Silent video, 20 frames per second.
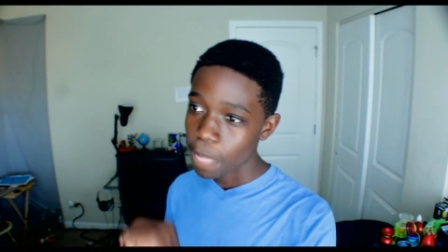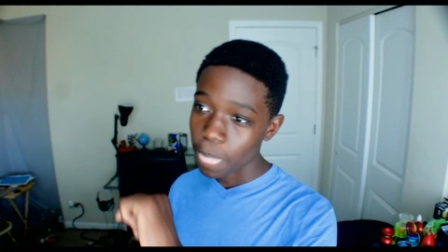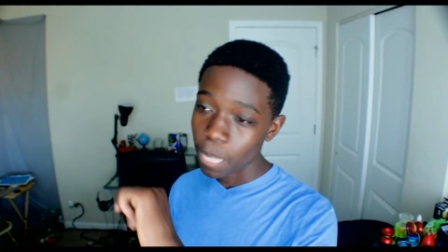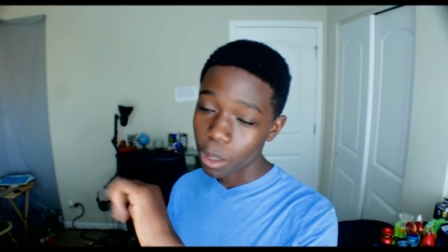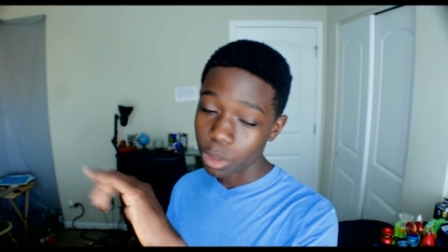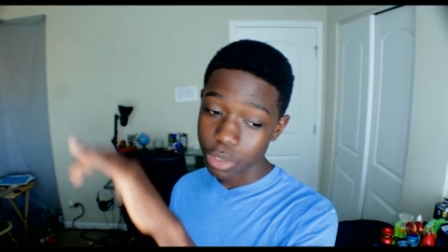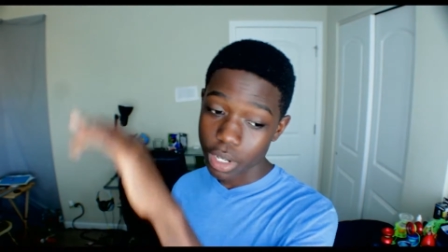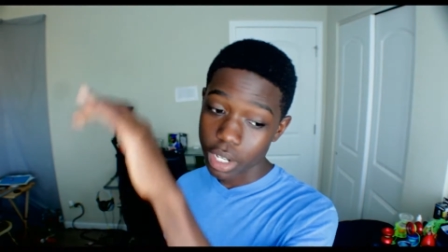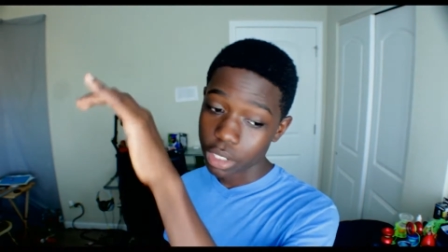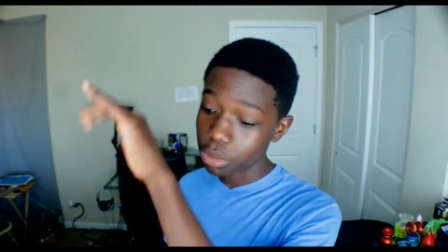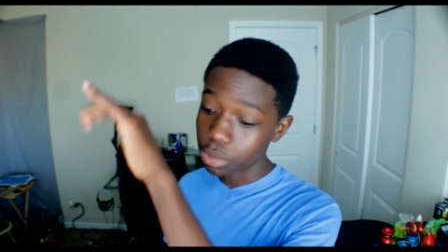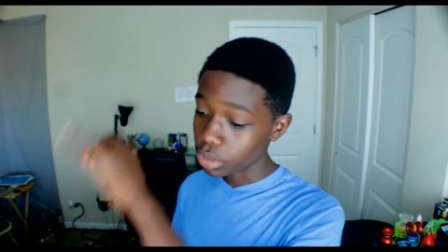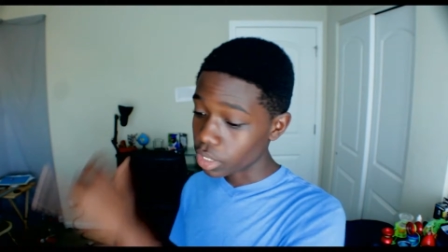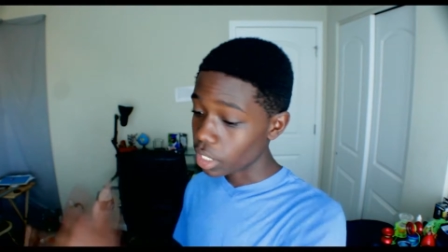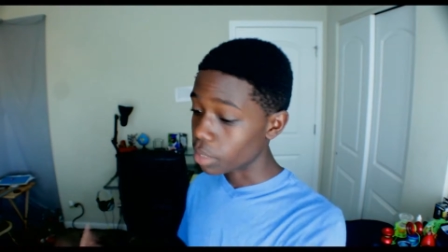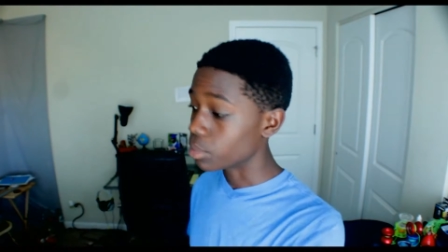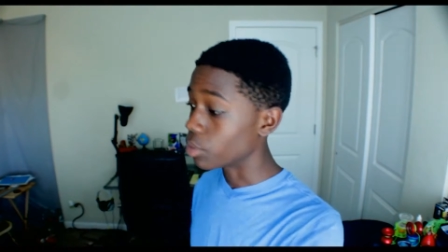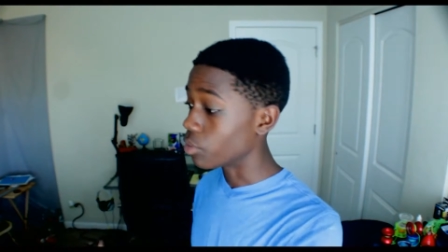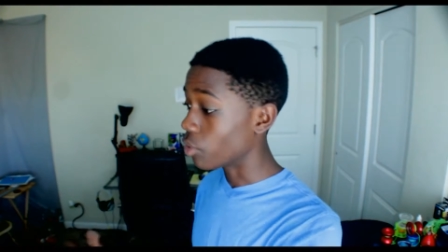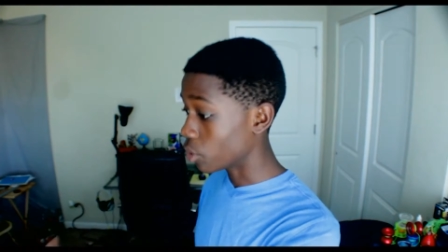Those are actual
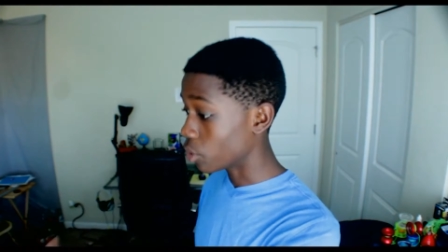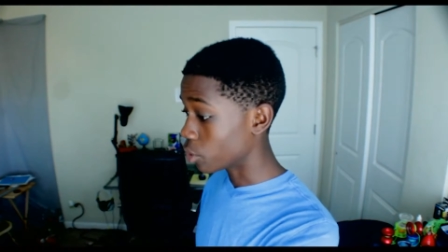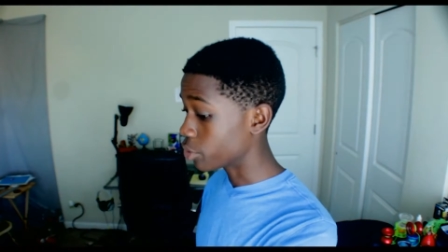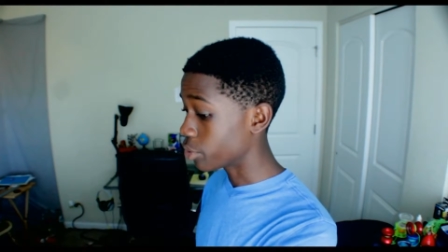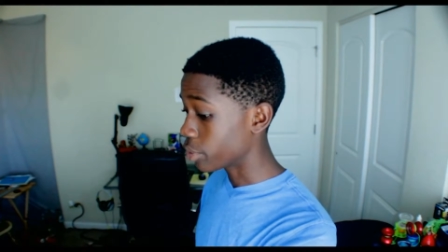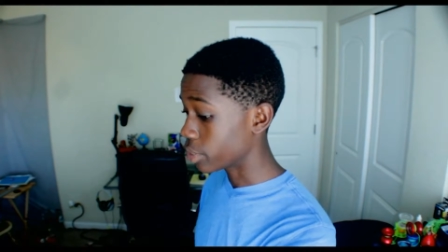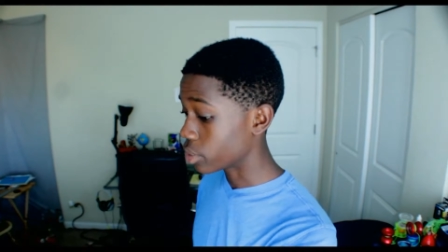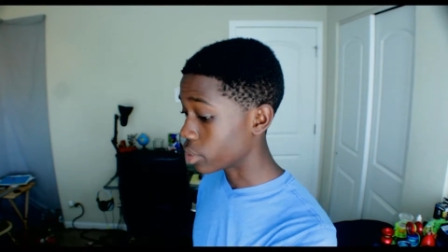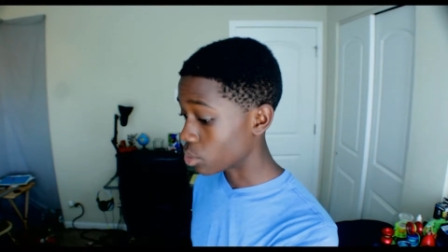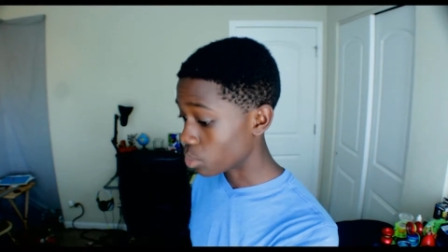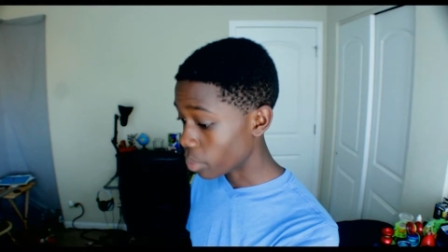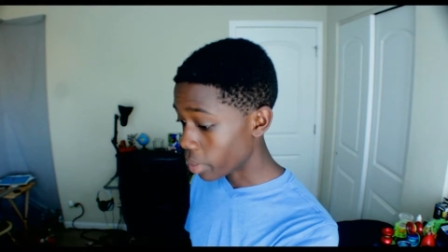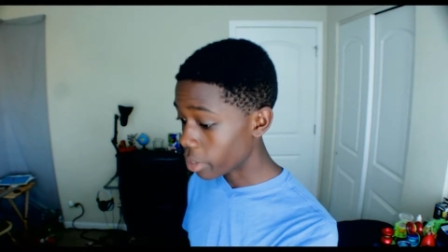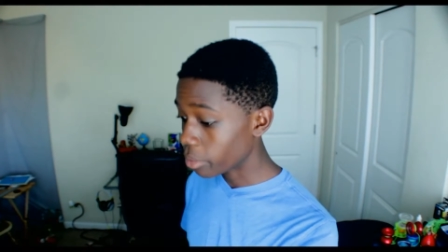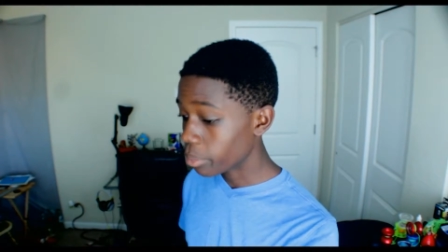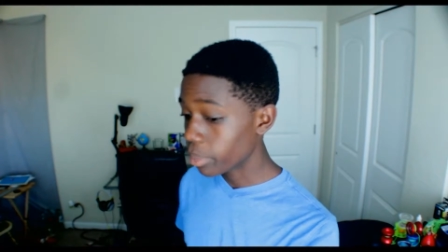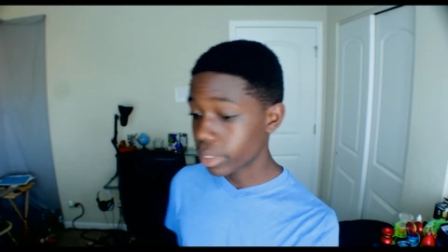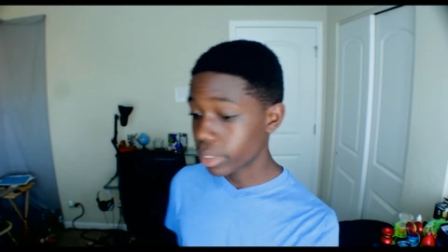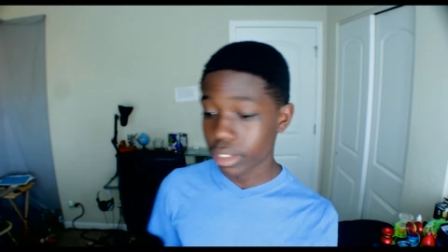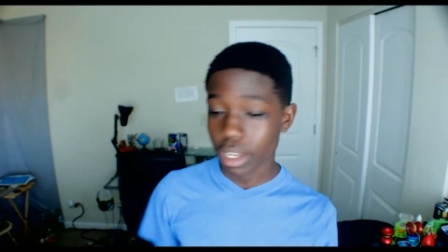names of other tricks as
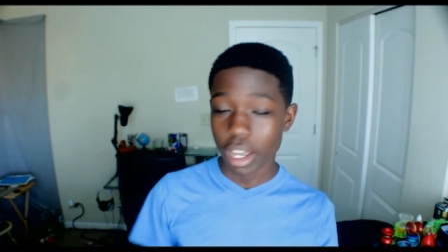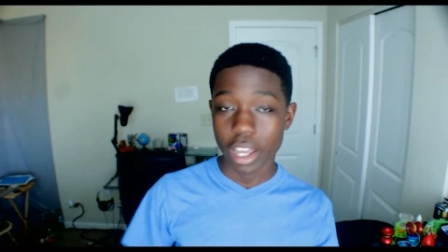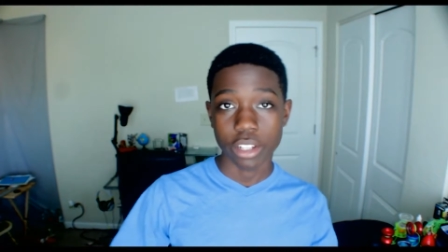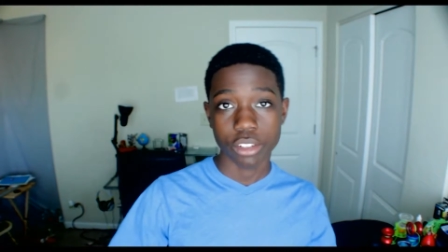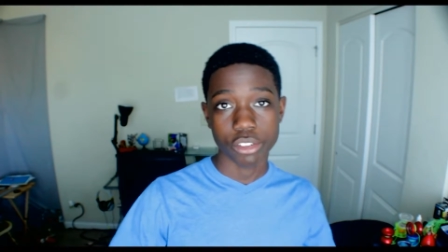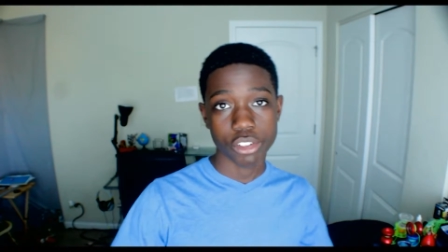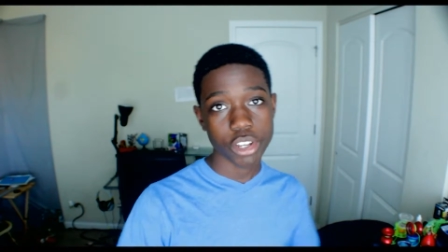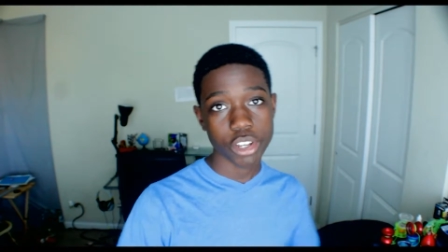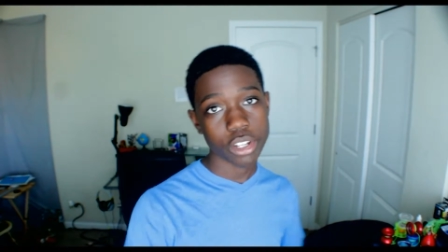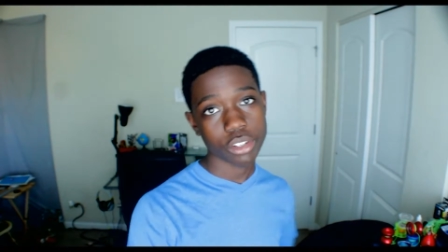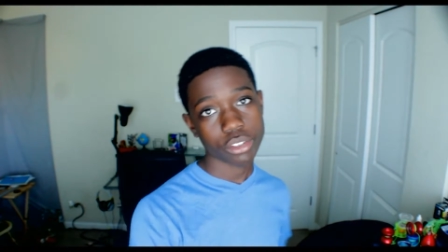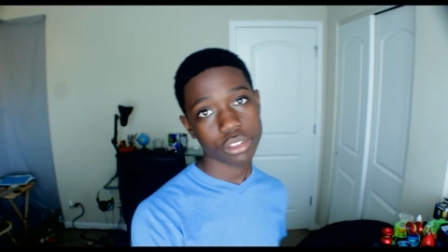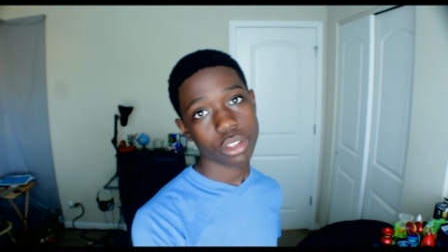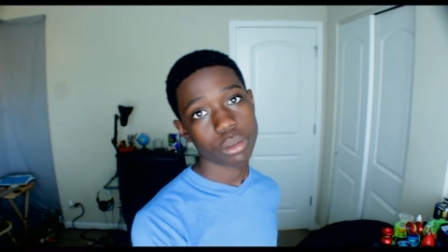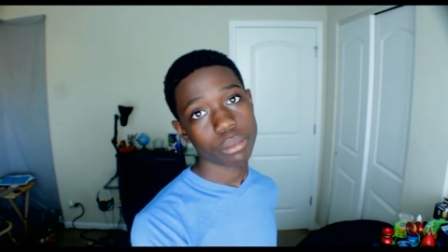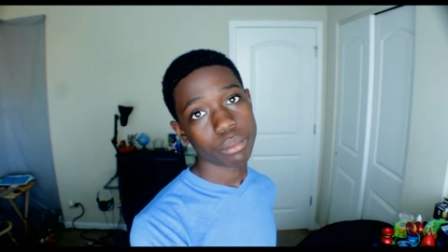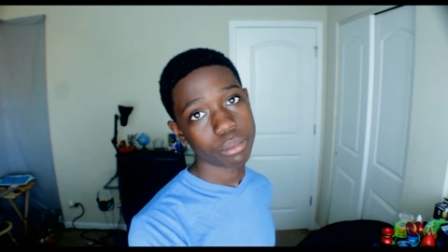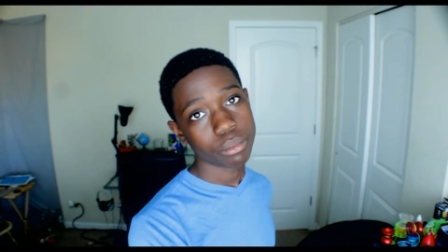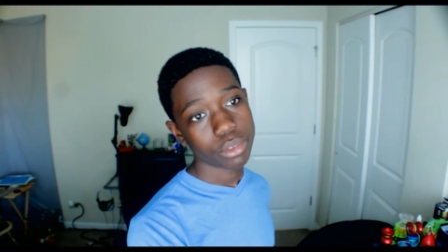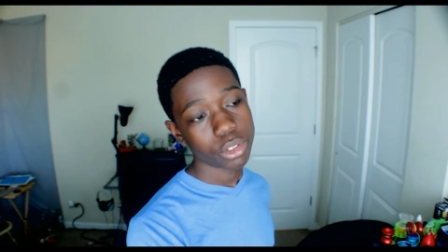well, but I changed
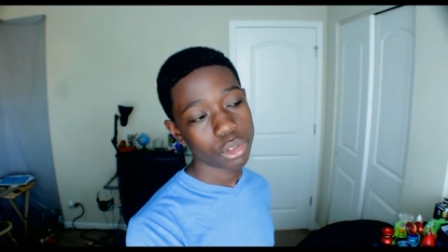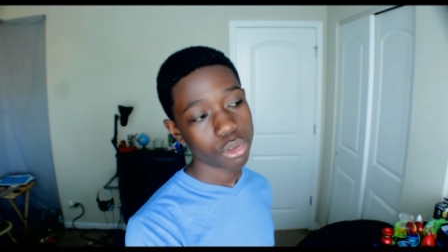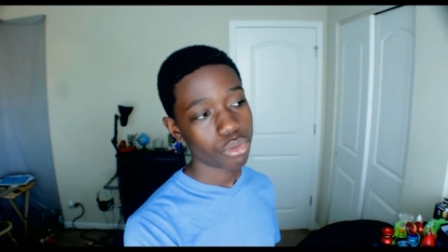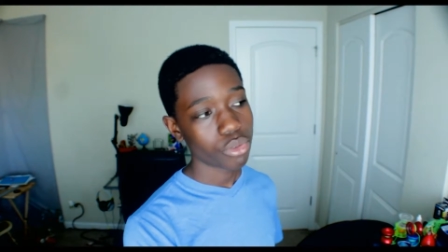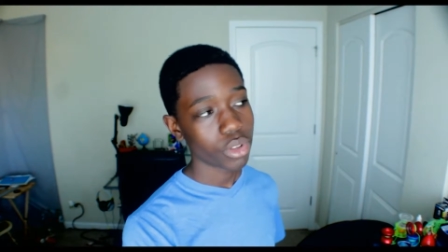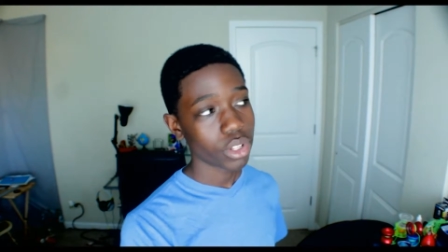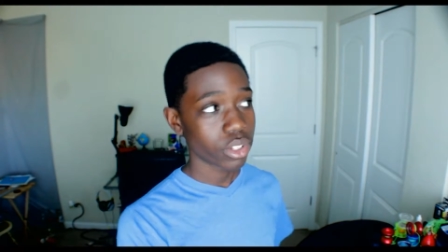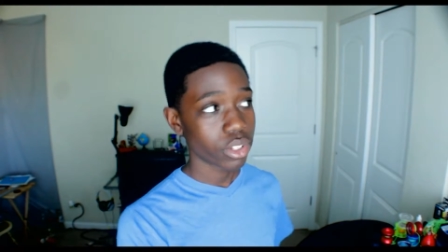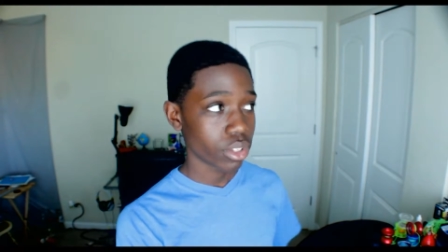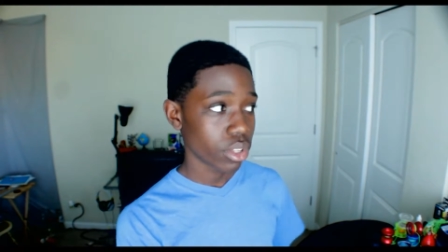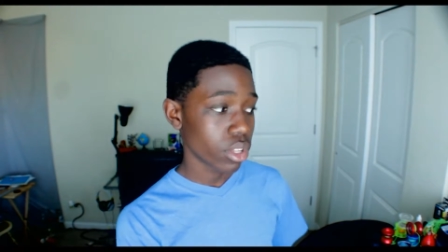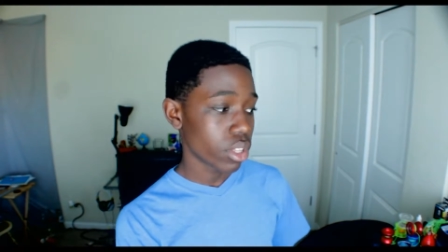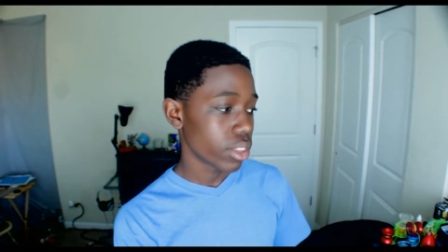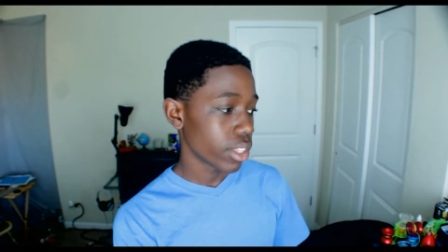them to fit